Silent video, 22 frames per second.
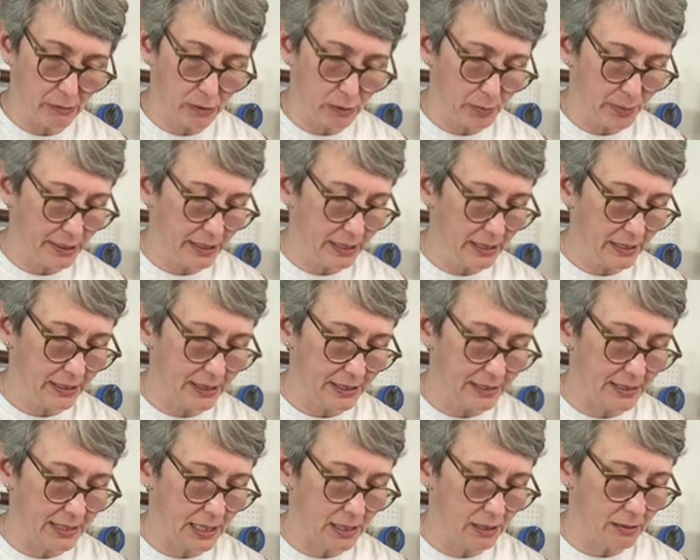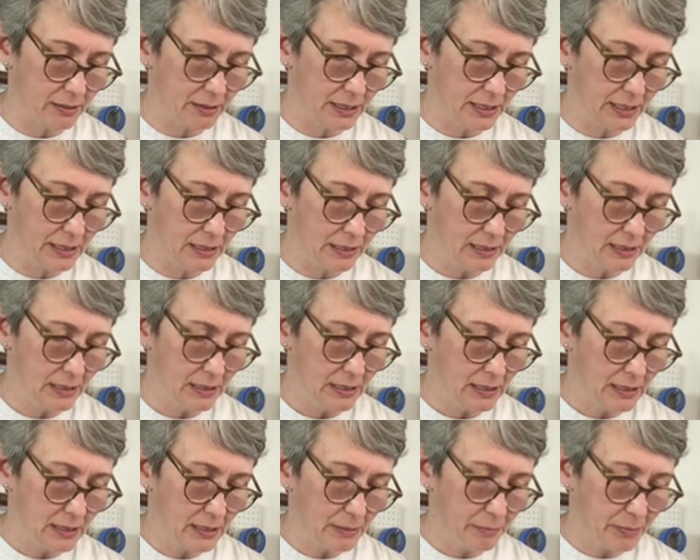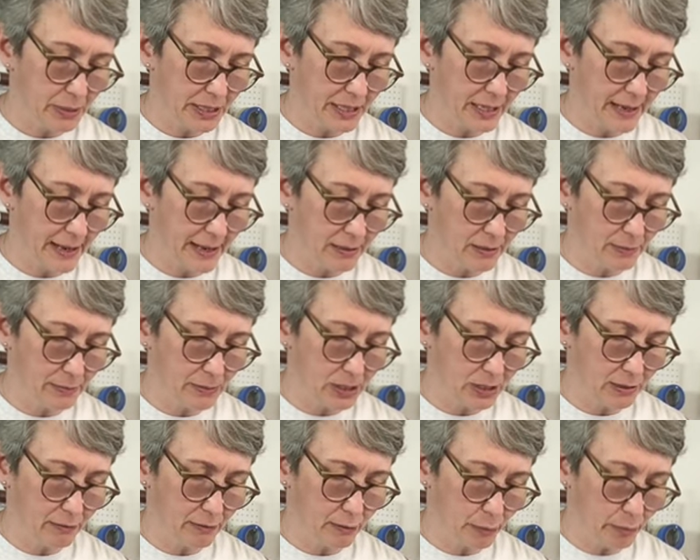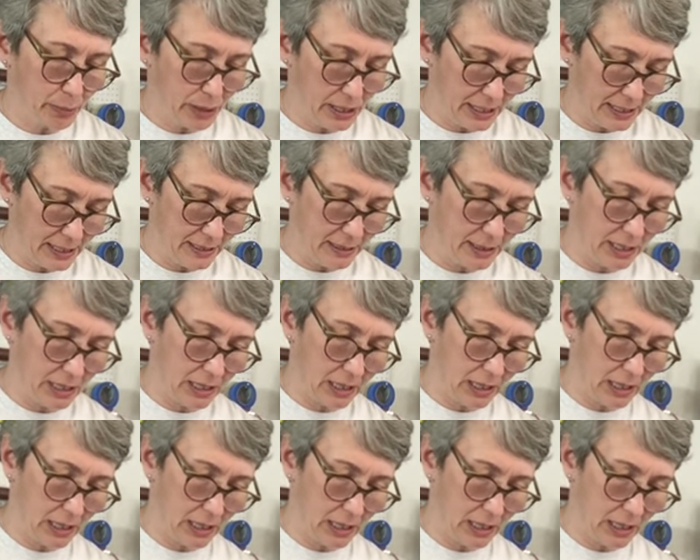I repeated the celery, but now I'm going to repeat the